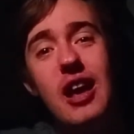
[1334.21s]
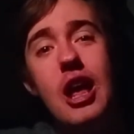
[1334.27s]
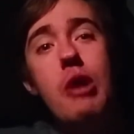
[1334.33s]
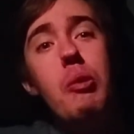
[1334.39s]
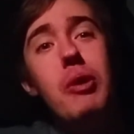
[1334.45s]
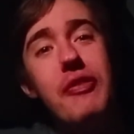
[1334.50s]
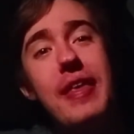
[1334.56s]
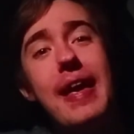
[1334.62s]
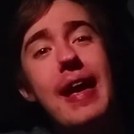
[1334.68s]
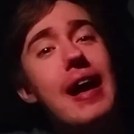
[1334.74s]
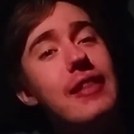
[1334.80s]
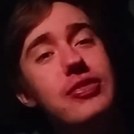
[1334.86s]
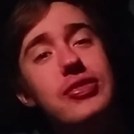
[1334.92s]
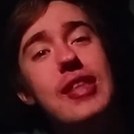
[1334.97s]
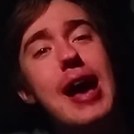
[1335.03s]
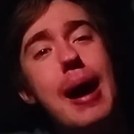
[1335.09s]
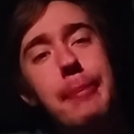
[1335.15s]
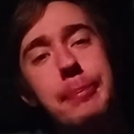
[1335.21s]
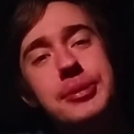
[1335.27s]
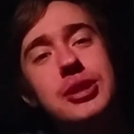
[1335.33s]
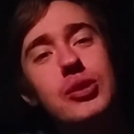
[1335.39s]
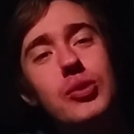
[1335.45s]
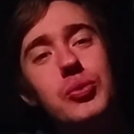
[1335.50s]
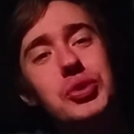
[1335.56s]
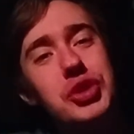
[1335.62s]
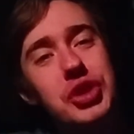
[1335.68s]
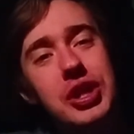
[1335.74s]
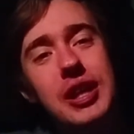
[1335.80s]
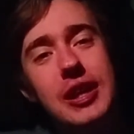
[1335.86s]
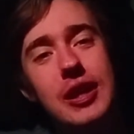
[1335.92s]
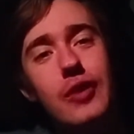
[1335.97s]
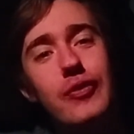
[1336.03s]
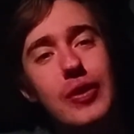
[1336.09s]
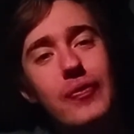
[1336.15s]
where they had the absolute cheat
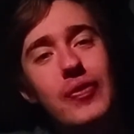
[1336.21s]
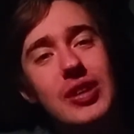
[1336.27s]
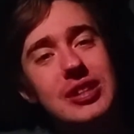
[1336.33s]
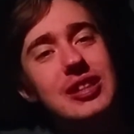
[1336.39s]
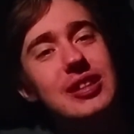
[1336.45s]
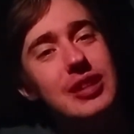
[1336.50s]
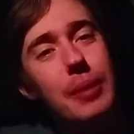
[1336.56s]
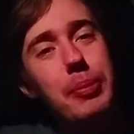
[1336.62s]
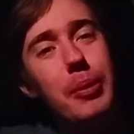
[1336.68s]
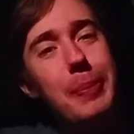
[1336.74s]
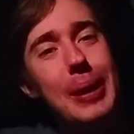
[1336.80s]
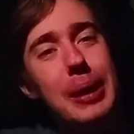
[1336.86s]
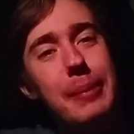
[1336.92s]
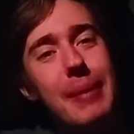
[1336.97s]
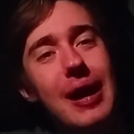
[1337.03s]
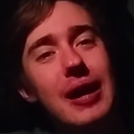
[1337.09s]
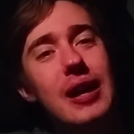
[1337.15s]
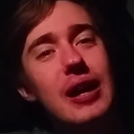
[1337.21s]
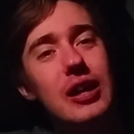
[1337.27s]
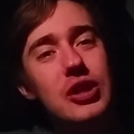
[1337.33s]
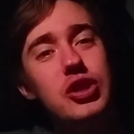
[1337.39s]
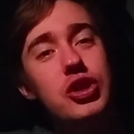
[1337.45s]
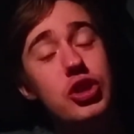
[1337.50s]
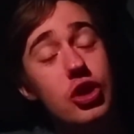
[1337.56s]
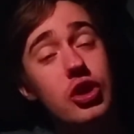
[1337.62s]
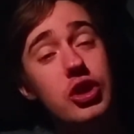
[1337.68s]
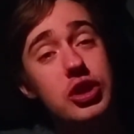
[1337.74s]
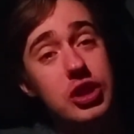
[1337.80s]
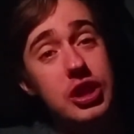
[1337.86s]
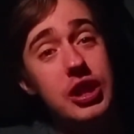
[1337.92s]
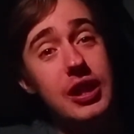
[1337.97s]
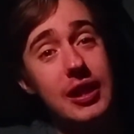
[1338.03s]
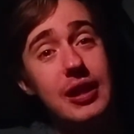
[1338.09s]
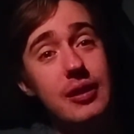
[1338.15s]
of giving us a double Big Mac and jerk
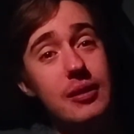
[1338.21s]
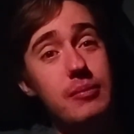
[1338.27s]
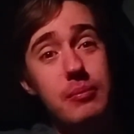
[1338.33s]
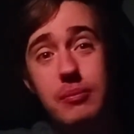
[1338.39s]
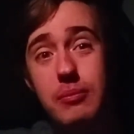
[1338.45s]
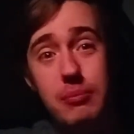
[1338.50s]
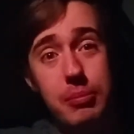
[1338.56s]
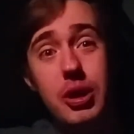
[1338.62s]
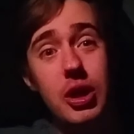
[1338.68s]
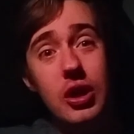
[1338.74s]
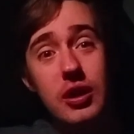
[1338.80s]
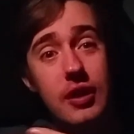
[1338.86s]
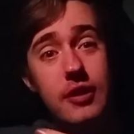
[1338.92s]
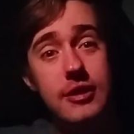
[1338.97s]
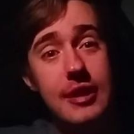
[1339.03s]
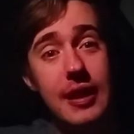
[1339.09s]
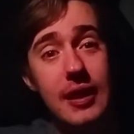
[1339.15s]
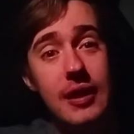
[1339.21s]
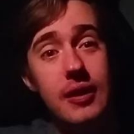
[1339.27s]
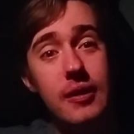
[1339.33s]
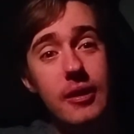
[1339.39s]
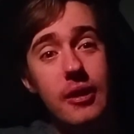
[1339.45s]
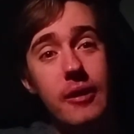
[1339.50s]
chicken burger thing,